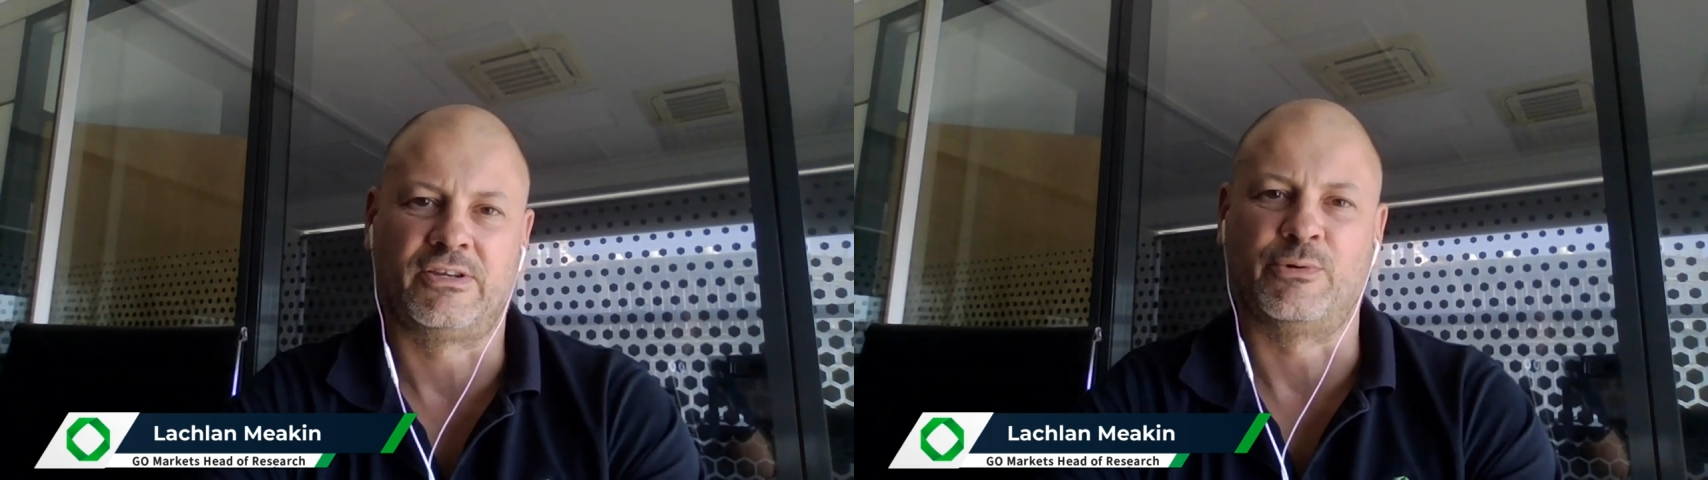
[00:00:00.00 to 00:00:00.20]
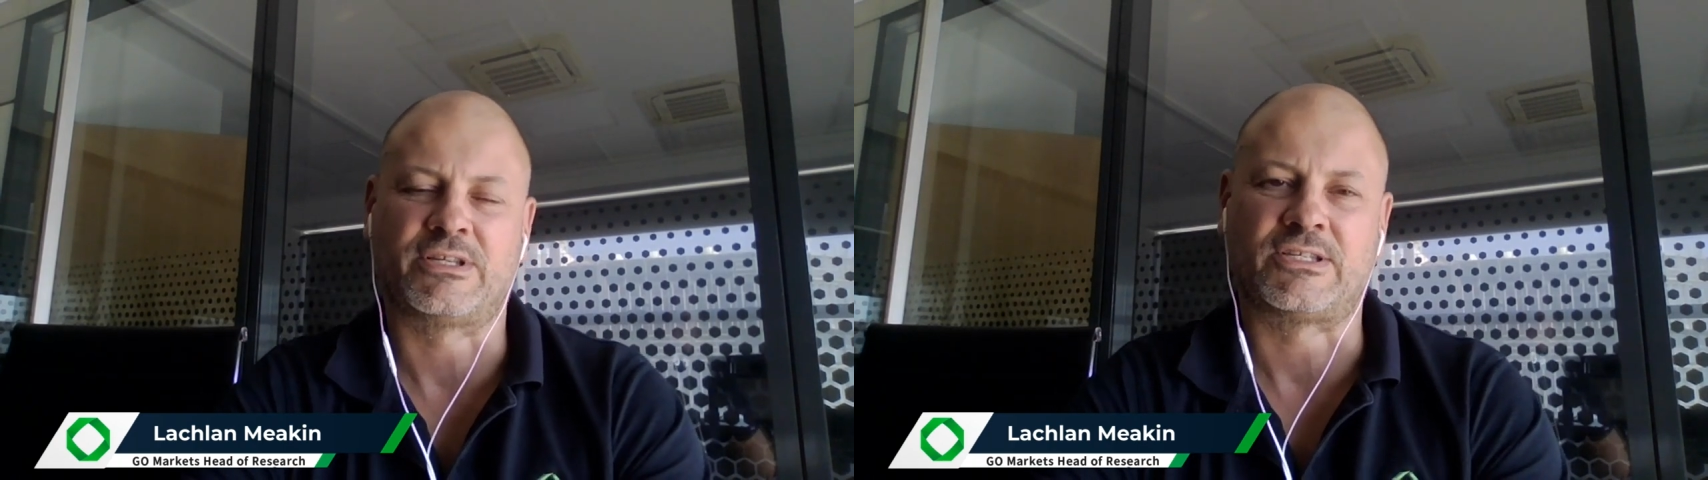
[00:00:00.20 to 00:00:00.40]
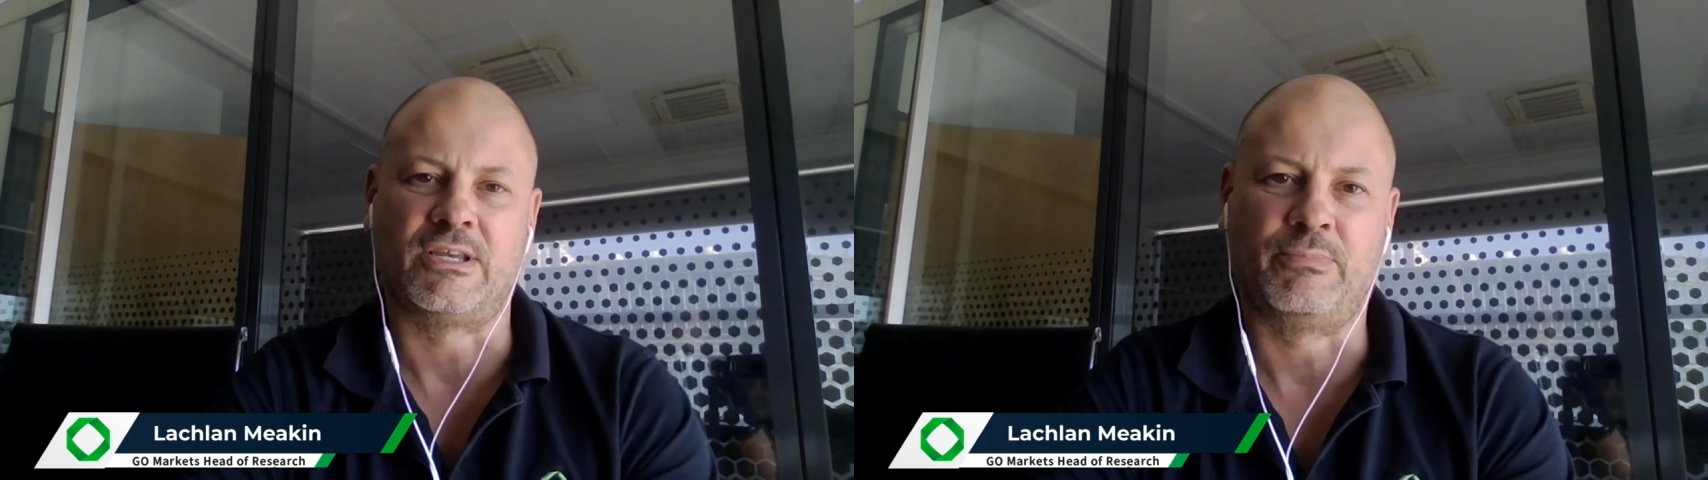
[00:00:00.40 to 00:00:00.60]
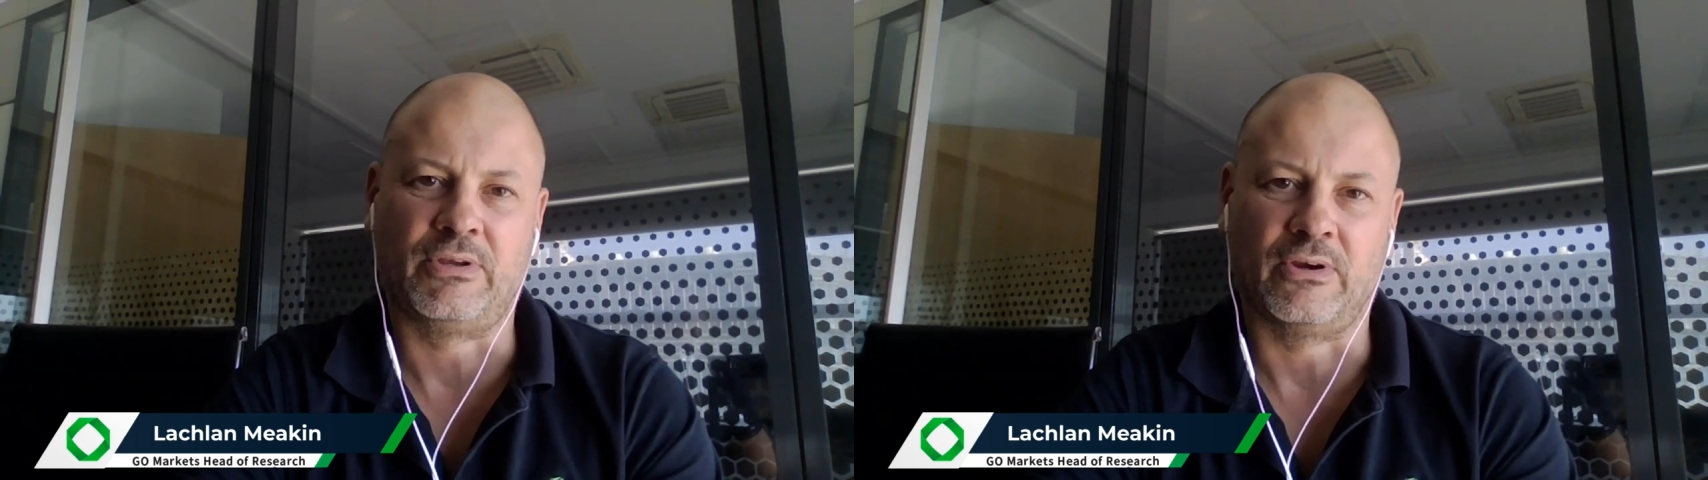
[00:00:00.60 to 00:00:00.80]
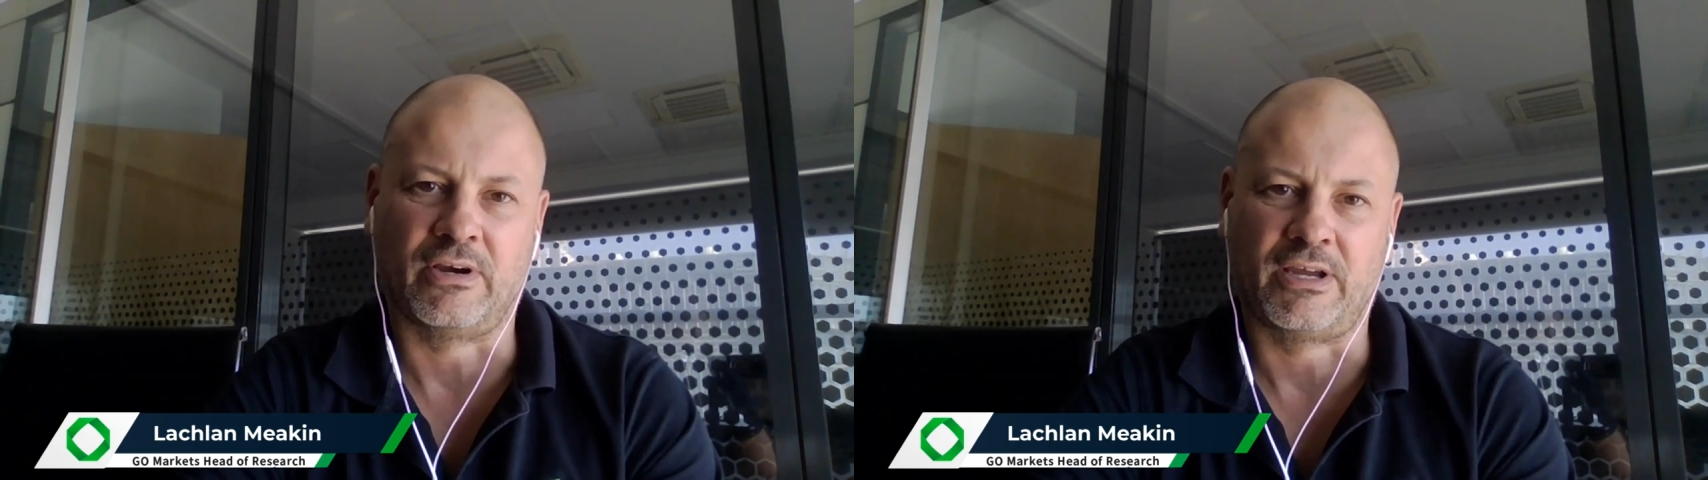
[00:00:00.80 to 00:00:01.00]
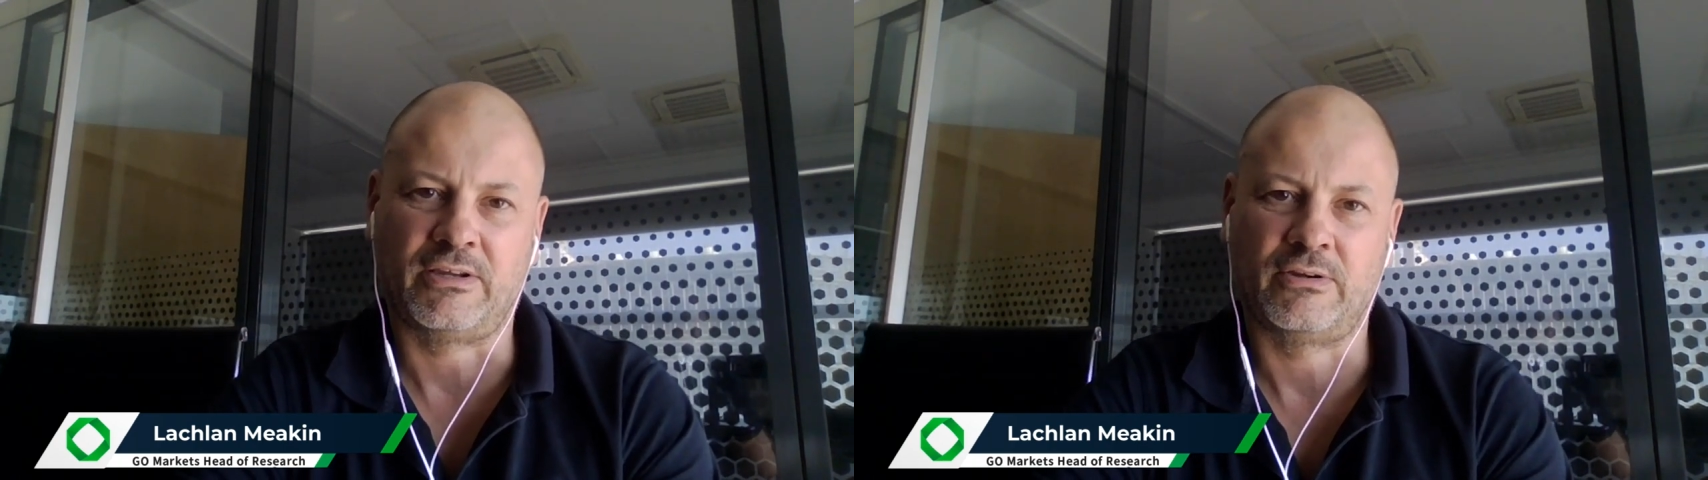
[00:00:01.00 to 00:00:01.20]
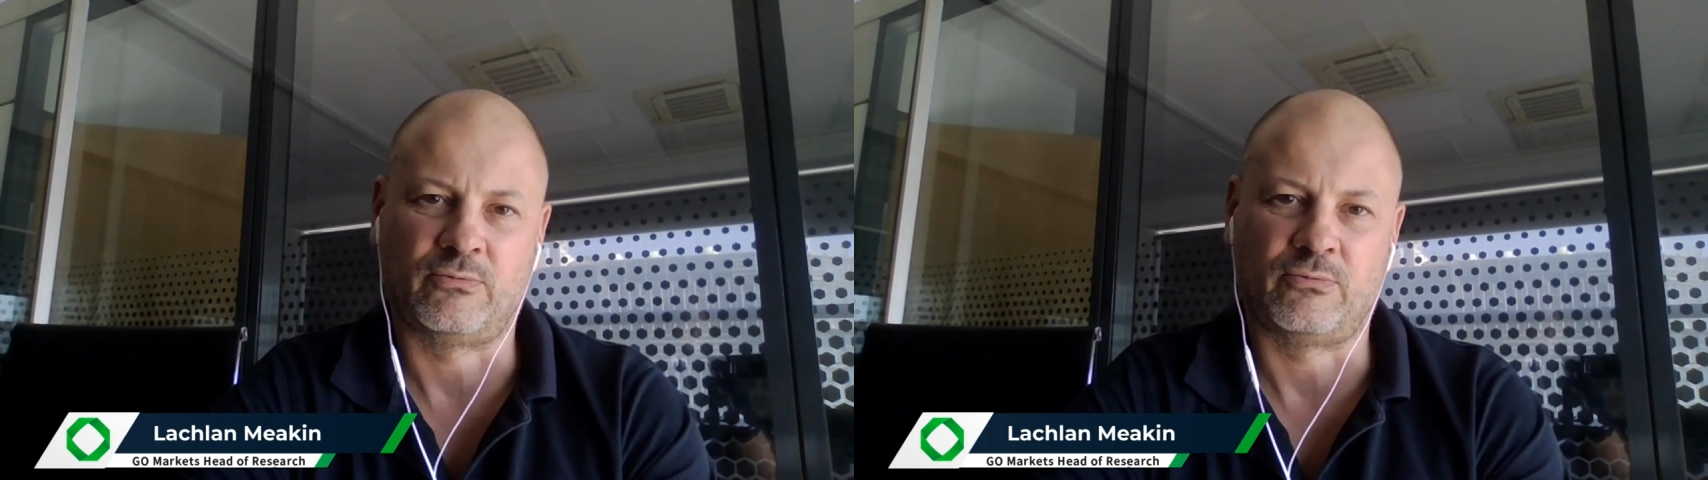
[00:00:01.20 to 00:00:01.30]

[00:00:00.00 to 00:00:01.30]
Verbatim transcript: US CPI